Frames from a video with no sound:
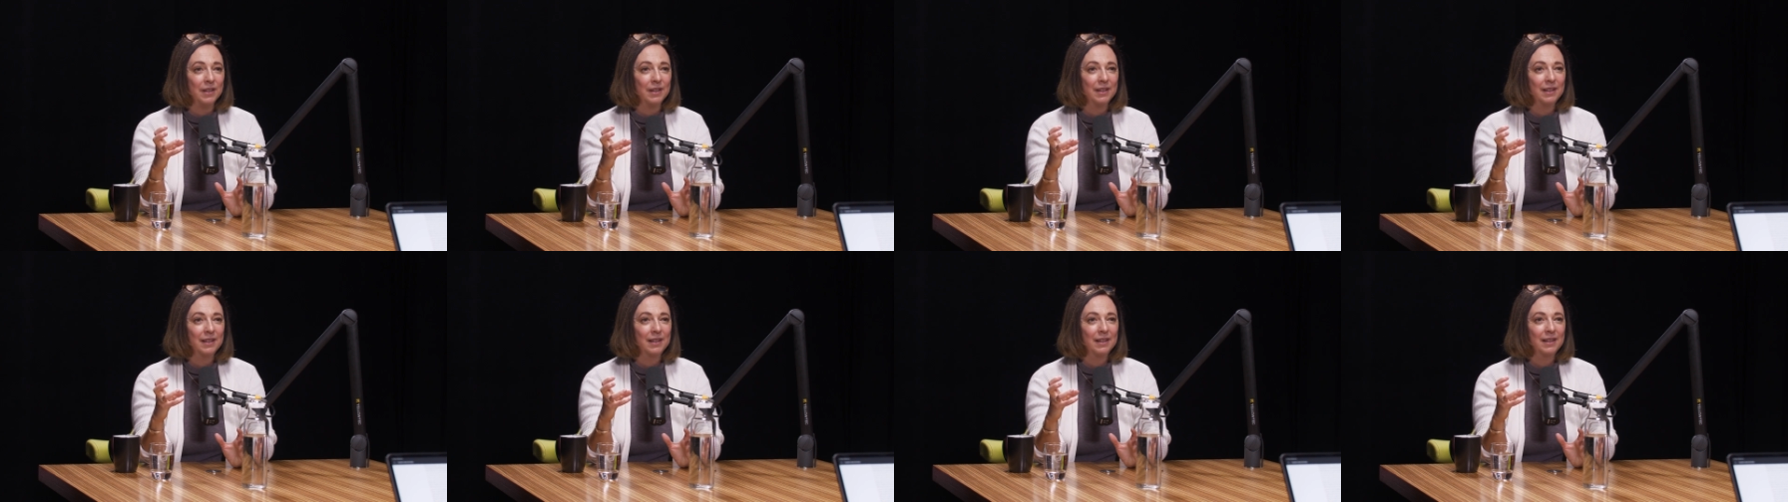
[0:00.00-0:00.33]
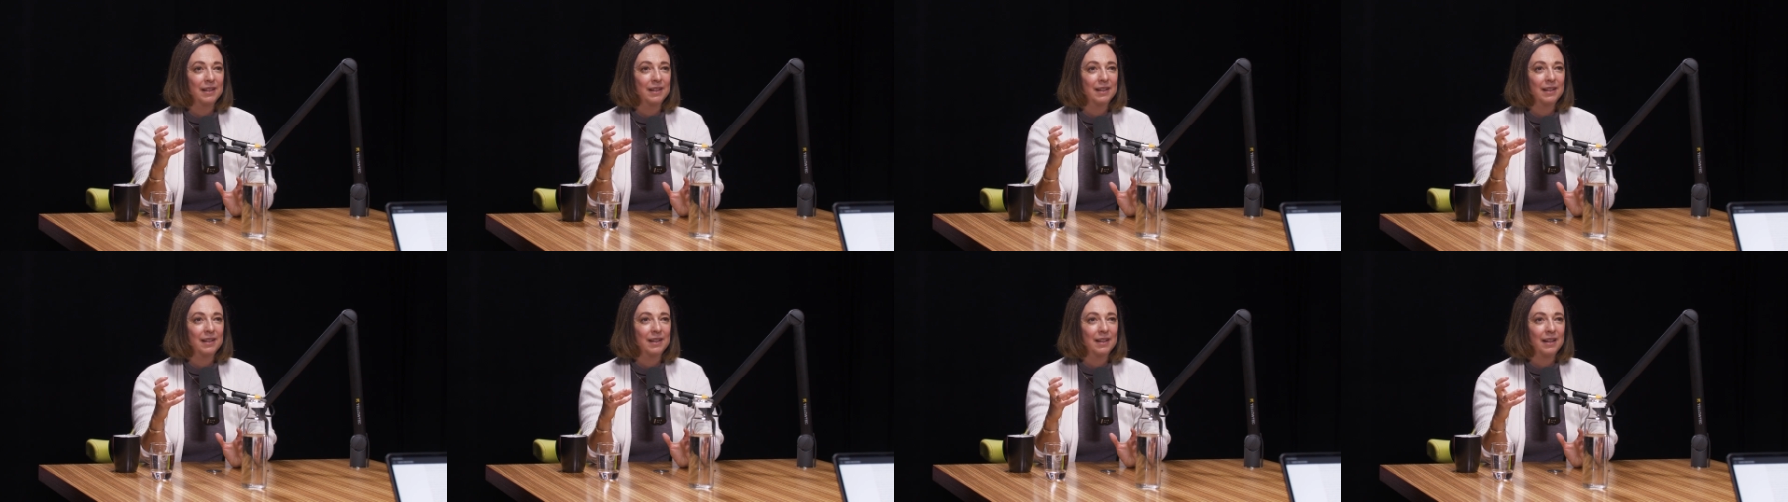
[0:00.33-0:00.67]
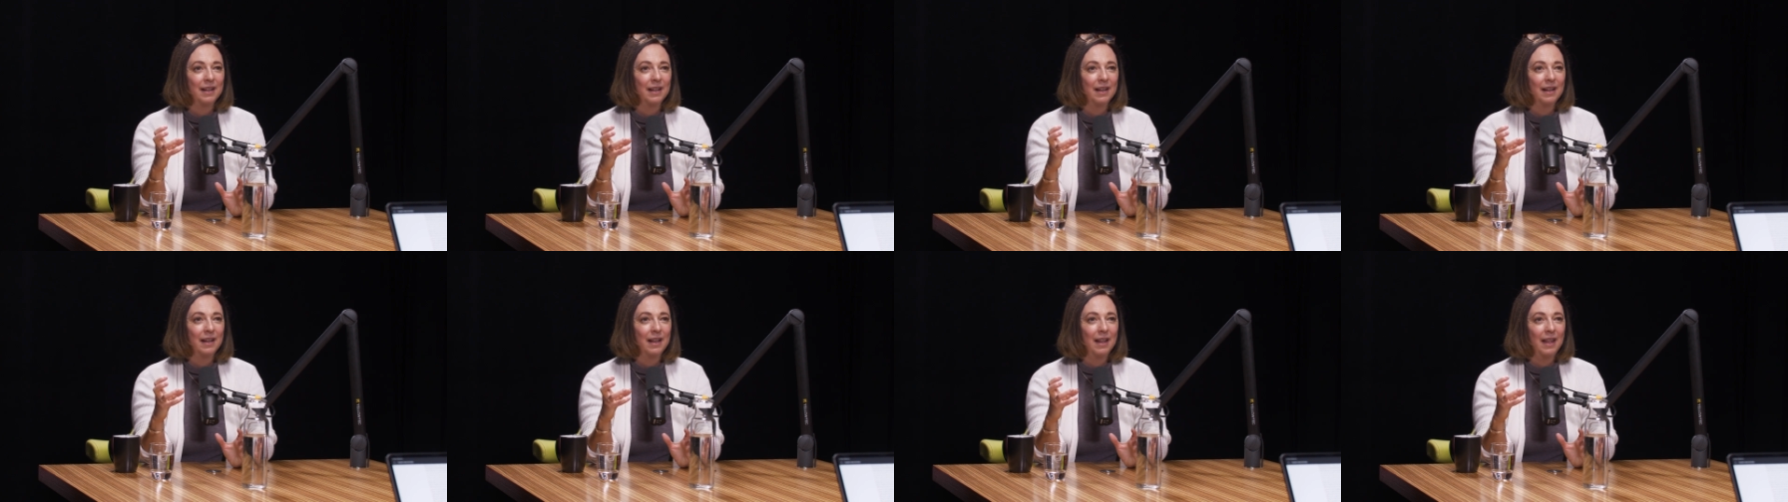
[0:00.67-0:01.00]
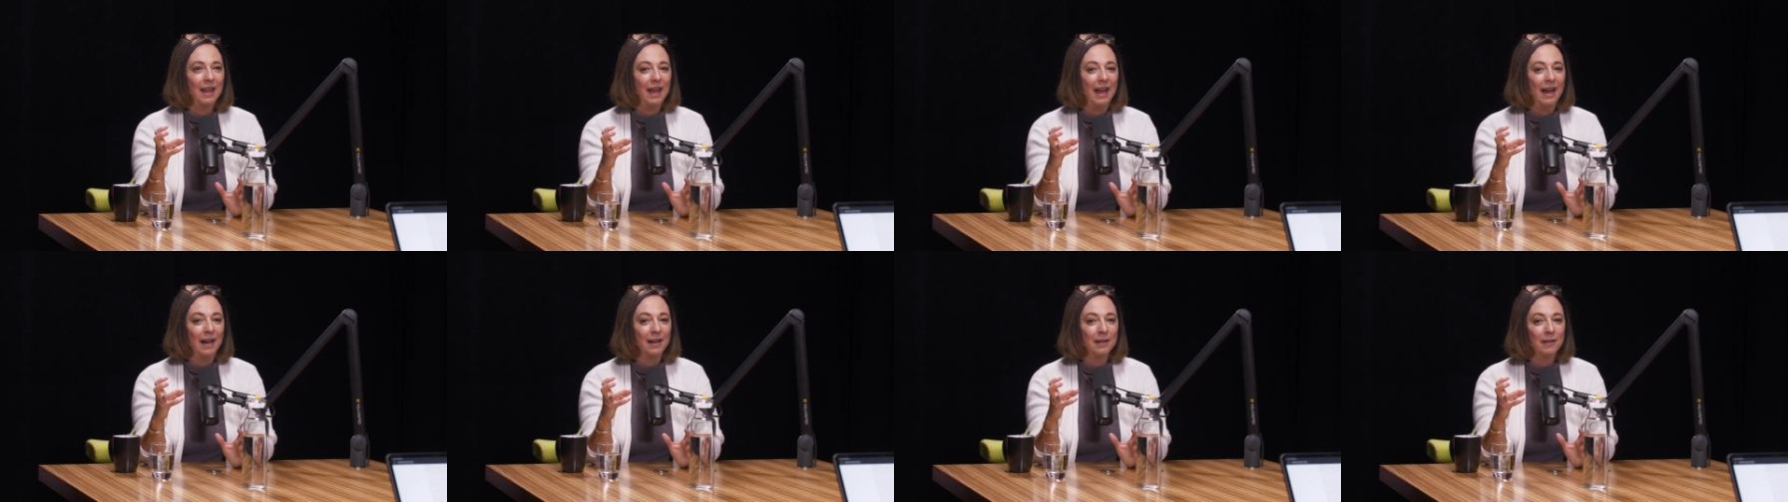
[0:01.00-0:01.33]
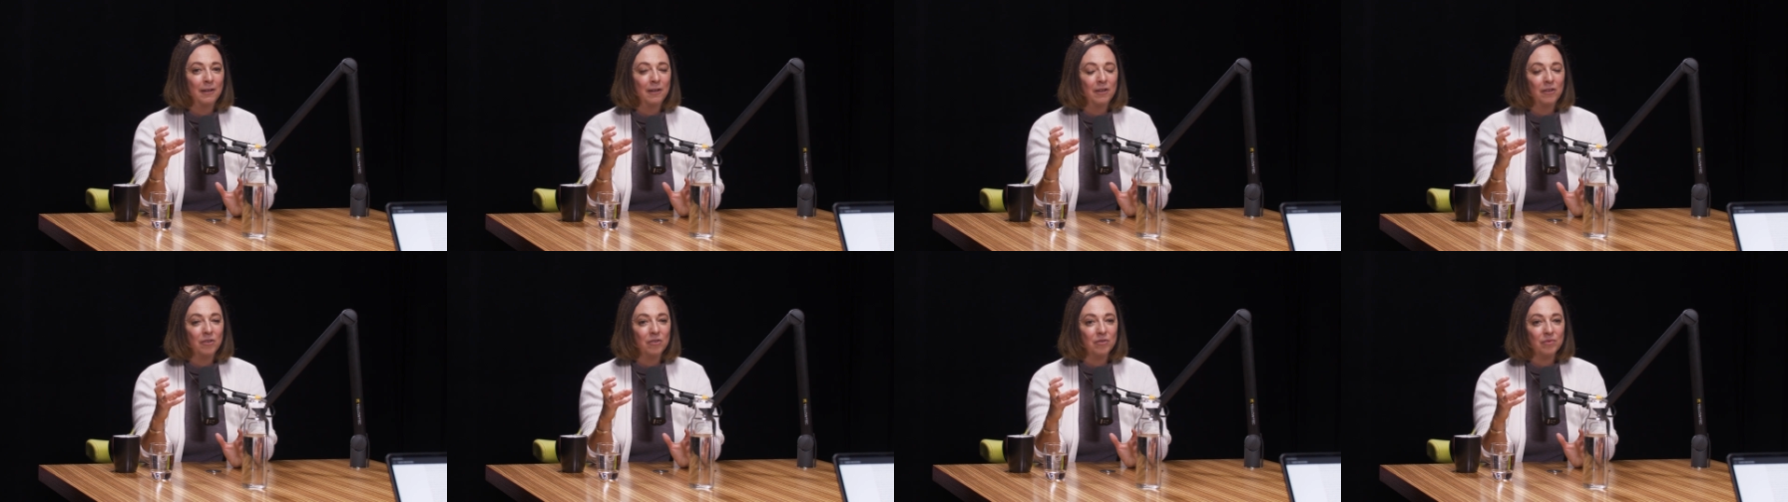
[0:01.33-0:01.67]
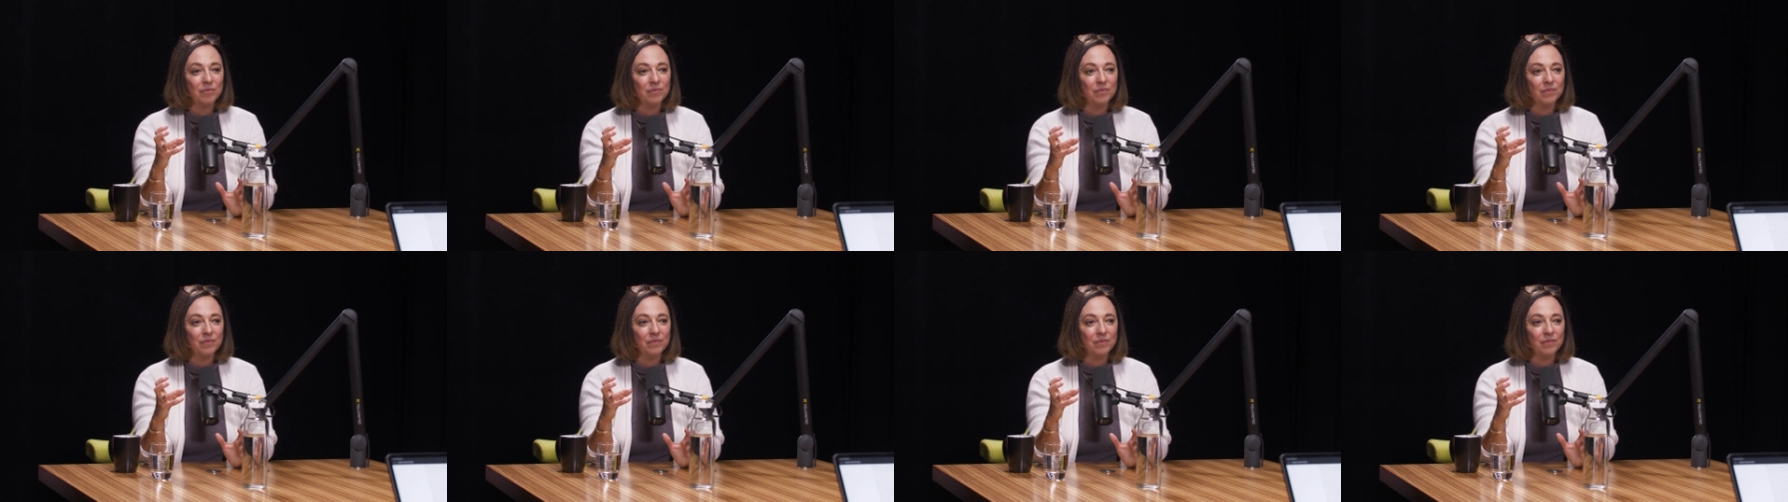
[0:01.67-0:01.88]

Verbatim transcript: Mm-hmm. And